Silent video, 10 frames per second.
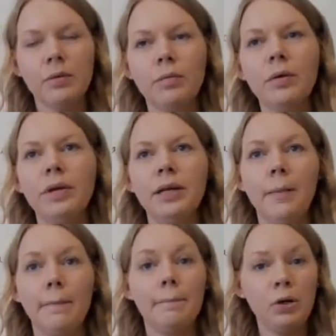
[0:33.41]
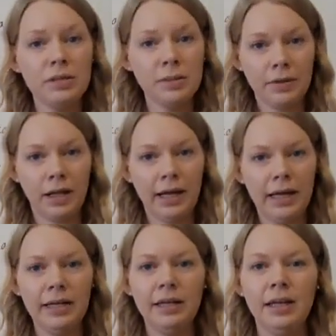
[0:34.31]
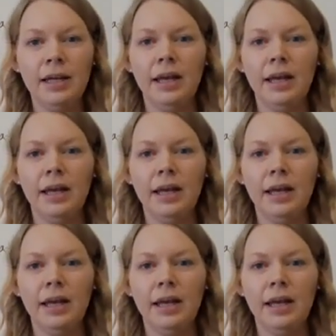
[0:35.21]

when we multiply